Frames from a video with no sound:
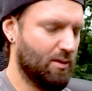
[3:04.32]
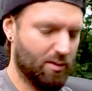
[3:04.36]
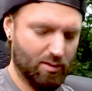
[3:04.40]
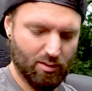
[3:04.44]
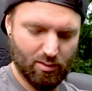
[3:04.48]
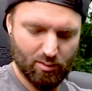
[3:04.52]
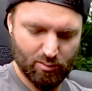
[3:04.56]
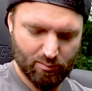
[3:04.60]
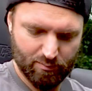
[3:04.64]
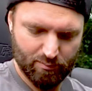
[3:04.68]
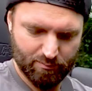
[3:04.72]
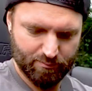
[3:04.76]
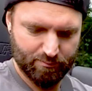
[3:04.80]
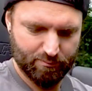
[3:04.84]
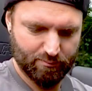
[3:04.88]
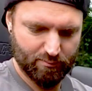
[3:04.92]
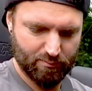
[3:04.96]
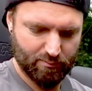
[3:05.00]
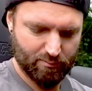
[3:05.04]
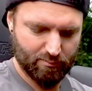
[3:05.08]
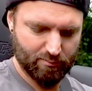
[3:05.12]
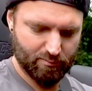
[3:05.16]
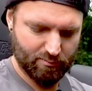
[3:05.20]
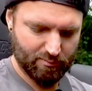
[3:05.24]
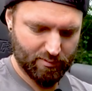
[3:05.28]
Cool.
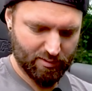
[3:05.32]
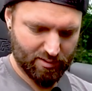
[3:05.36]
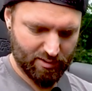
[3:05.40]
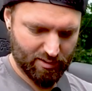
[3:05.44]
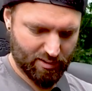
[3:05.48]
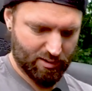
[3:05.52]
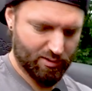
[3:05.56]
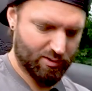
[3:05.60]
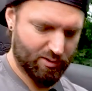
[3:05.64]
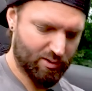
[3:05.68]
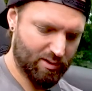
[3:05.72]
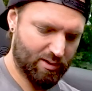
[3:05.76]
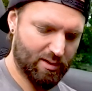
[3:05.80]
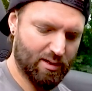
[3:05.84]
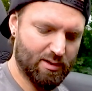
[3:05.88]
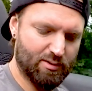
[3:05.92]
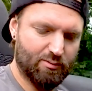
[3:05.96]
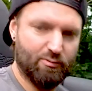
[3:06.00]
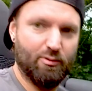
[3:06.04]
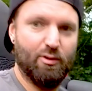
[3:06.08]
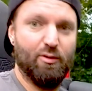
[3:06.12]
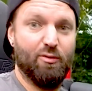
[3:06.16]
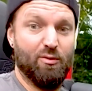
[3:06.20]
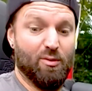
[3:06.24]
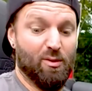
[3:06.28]
Let's see how she does
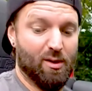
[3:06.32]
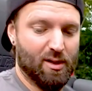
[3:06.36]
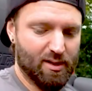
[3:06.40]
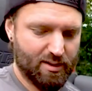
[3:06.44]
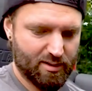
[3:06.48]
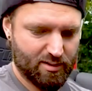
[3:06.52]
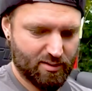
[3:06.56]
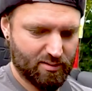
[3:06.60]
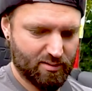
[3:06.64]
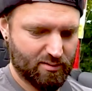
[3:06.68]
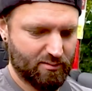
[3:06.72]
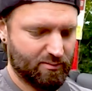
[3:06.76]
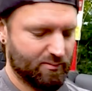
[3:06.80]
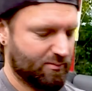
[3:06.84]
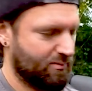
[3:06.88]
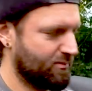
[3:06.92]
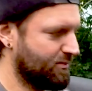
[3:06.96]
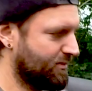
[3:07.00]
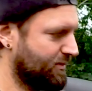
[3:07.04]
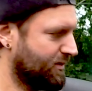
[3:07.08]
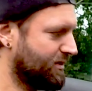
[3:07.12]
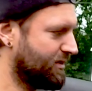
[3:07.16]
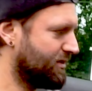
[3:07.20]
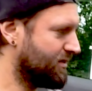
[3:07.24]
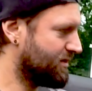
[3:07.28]
roof-wise.
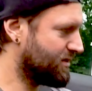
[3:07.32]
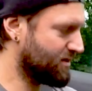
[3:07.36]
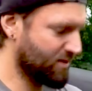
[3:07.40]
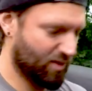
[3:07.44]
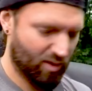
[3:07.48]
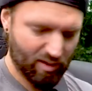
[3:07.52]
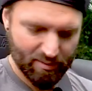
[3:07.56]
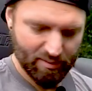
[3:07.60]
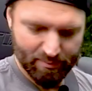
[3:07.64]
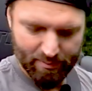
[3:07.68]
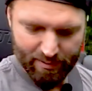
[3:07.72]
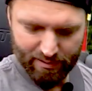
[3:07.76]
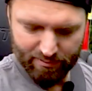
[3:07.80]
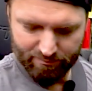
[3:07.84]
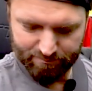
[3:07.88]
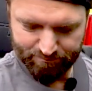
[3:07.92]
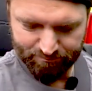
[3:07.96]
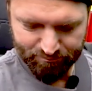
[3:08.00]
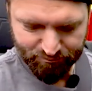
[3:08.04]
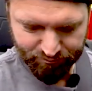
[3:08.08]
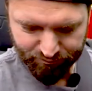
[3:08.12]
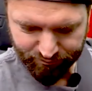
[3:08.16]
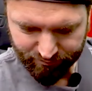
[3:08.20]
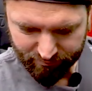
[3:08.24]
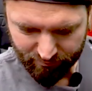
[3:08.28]
It's timing.
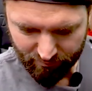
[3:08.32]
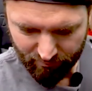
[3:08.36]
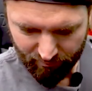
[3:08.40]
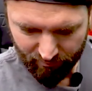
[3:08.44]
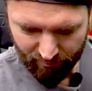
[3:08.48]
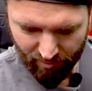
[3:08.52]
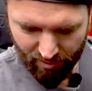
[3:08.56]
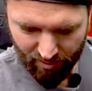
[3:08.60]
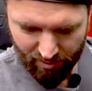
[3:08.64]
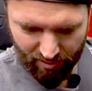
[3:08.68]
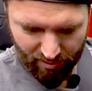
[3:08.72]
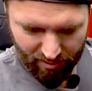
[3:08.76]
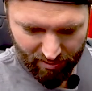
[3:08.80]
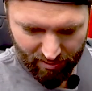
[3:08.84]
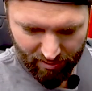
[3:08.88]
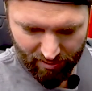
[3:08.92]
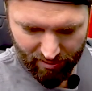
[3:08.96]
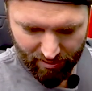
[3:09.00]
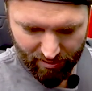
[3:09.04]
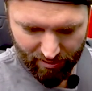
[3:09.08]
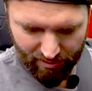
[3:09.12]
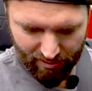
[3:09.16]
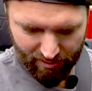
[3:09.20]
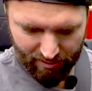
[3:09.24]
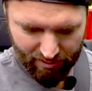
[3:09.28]

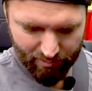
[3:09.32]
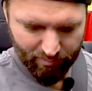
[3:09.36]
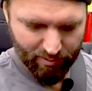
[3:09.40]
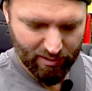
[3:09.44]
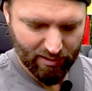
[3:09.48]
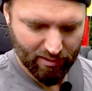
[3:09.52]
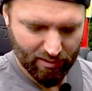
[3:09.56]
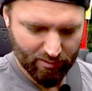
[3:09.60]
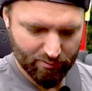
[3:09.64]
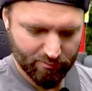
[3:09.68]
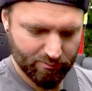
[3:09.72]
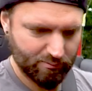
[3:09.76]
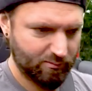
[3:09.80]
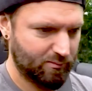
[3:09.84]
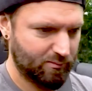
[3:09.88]
Here we go.